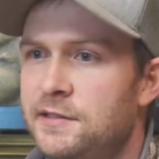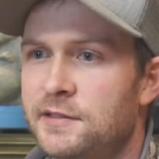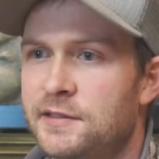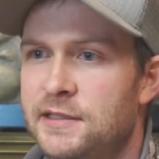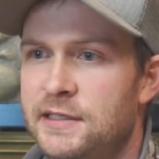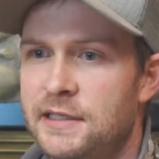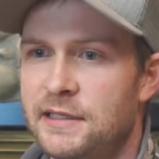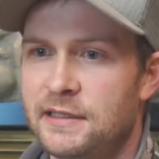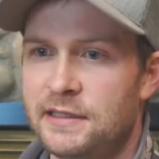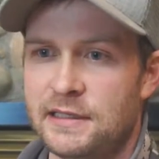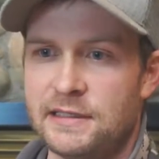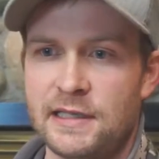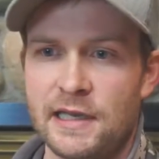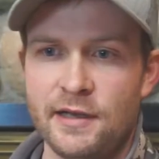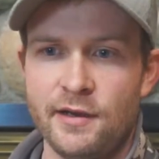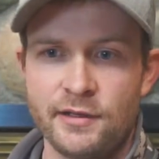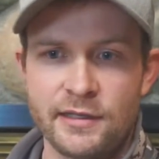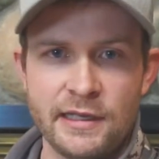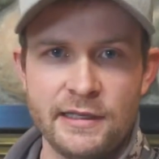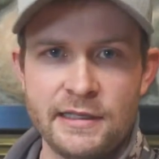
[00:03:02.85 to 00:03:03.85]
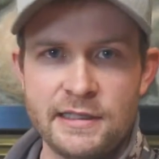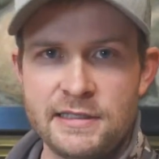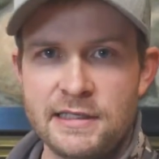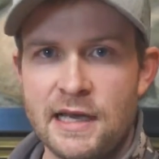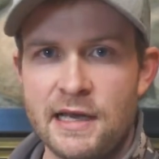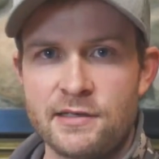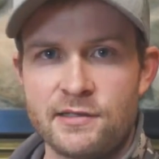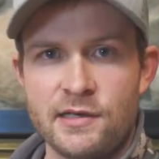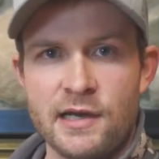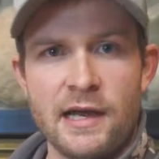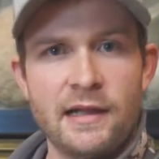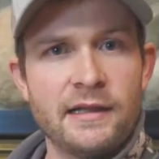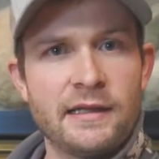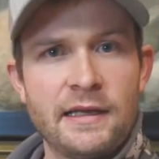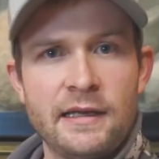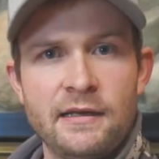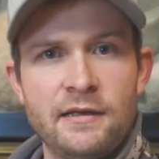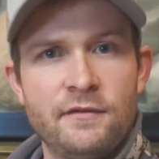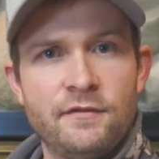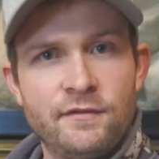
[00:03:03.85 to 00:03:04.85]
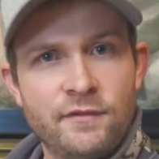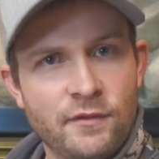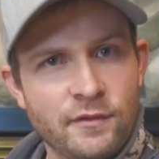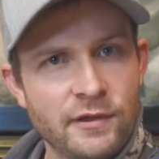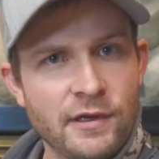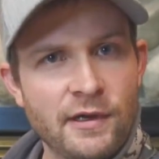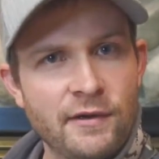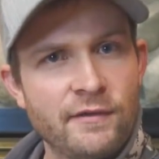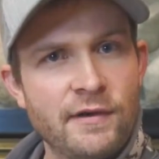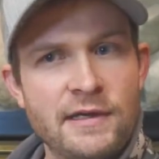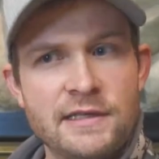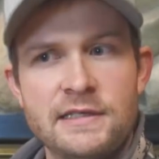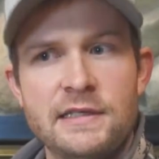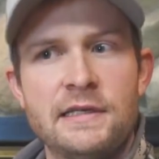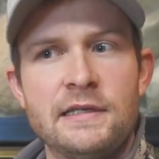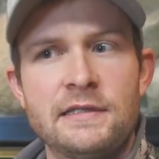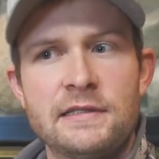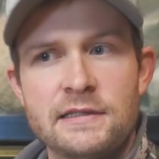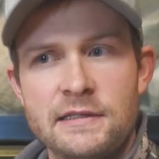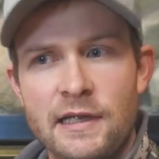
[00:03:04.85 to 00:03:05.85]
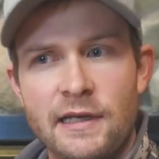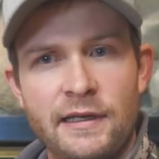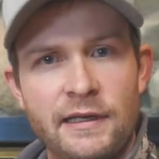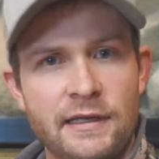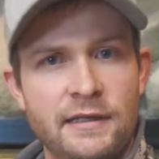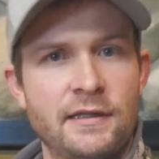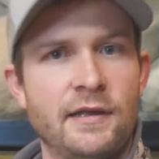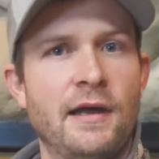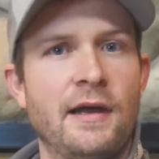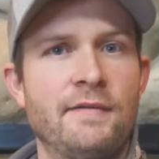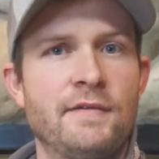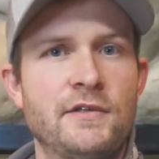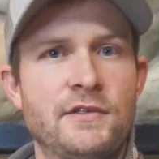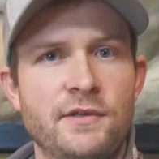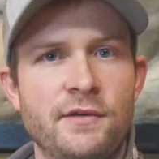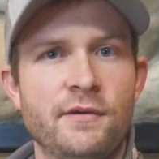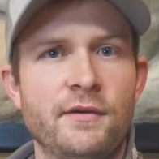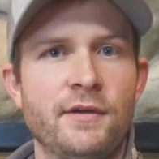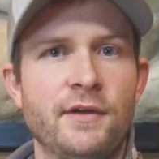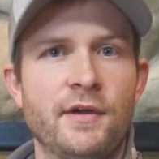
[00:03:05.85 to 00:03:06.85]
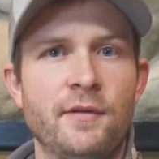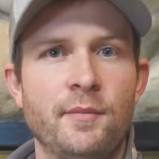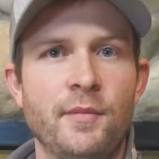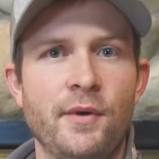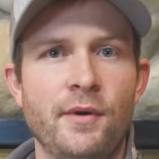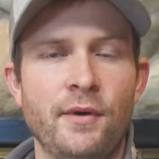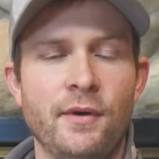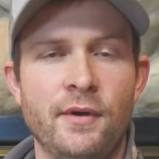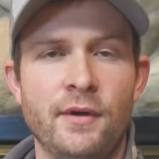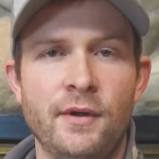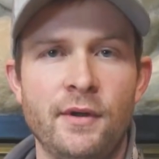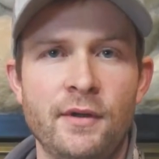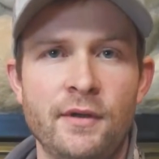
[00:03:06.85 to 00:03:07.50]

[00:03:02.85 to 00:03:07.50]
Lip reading: you'll see that they say, okay, these tags are allocated for non-residents, like, and they'll have a certain number.